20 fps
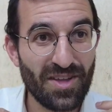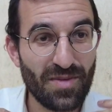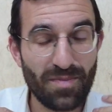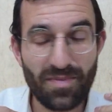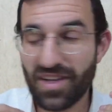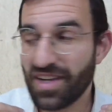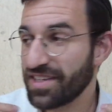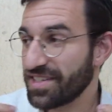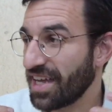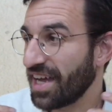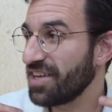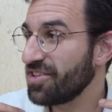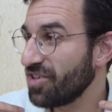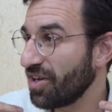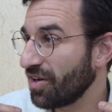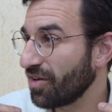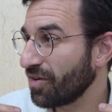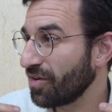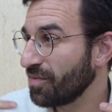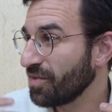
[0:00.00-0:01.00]
because I
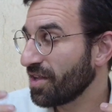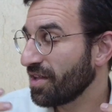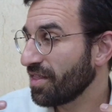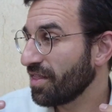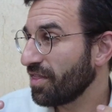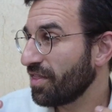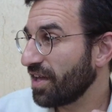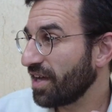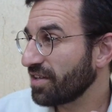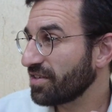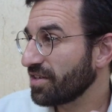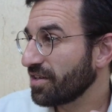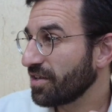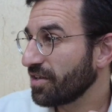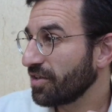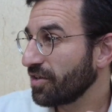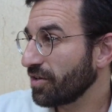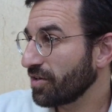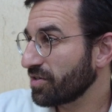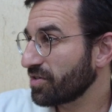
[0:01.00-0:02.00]
know that
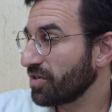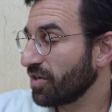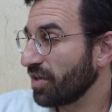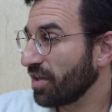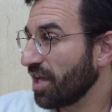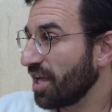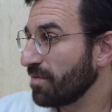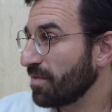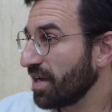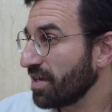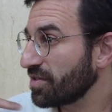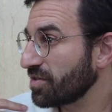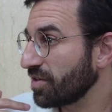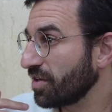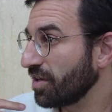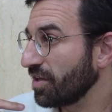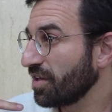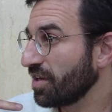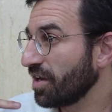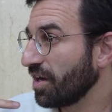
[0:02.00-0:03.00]
your soul and my
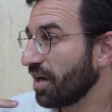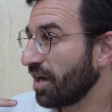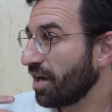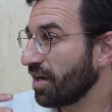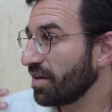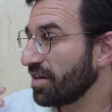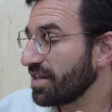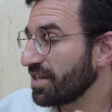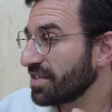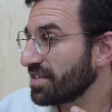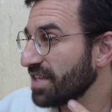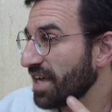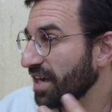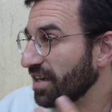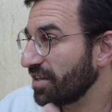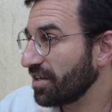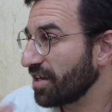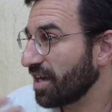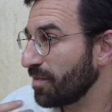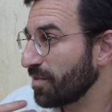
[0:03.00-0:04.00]
soul are
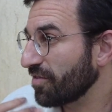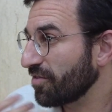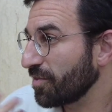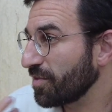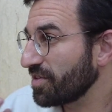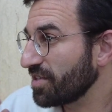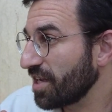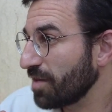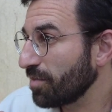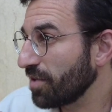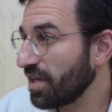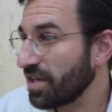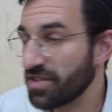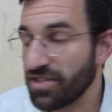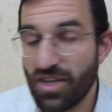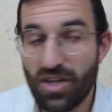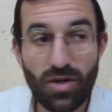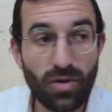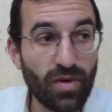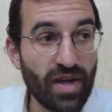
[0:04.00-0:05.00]
exactly coming from the same place.
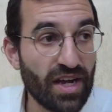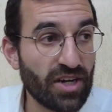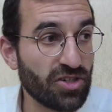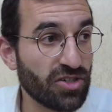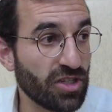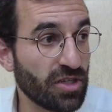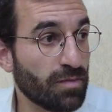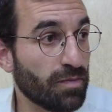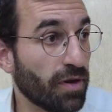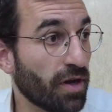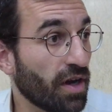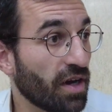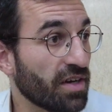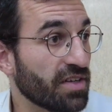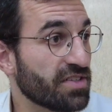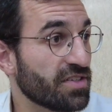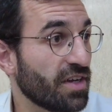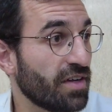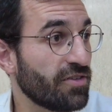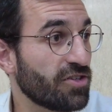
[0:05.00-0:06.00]
We're actually
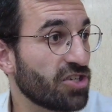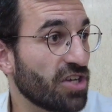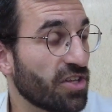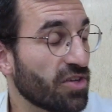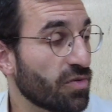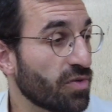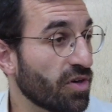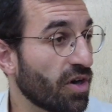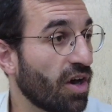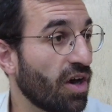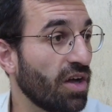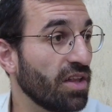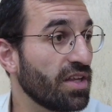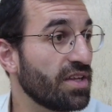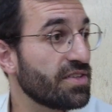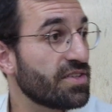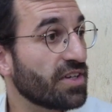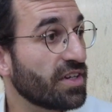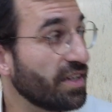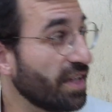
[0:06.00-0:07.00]
parts of each other. We're all
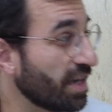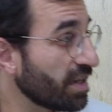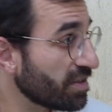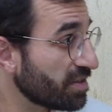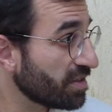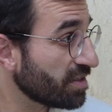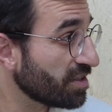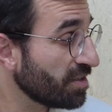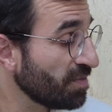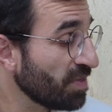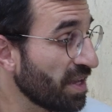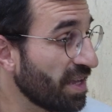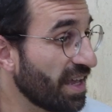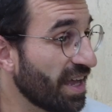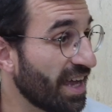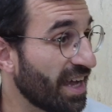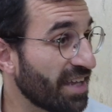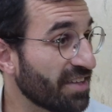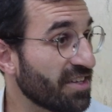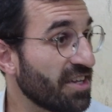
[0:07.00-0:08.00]
interconnected.
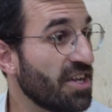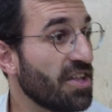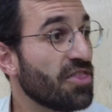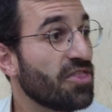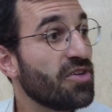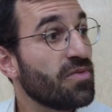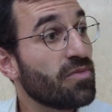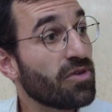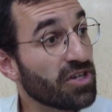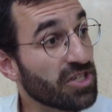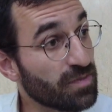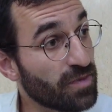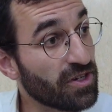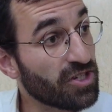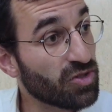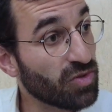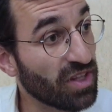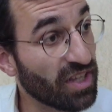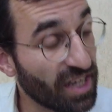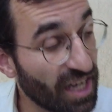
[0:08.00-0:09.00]
And the more
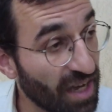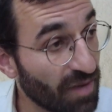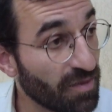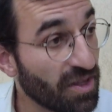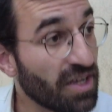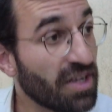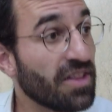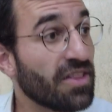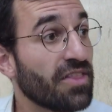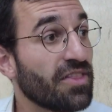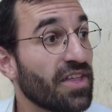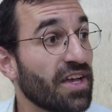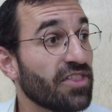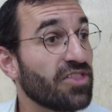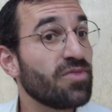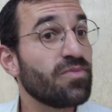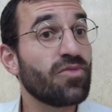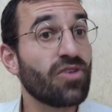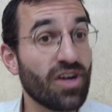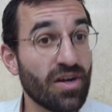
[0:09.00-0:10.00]
spiritual I am, that
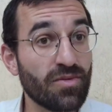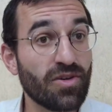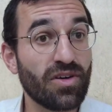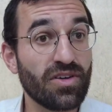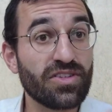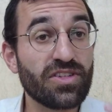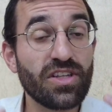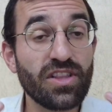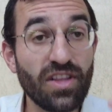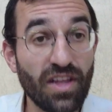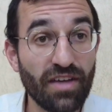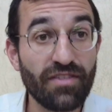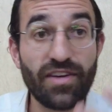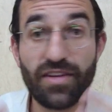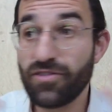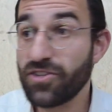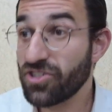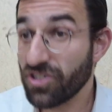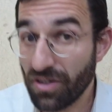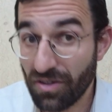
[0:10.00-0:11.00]
the more I'm going to love
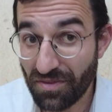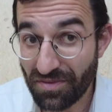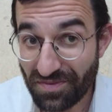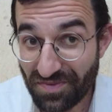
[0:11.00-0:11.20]
every Jew.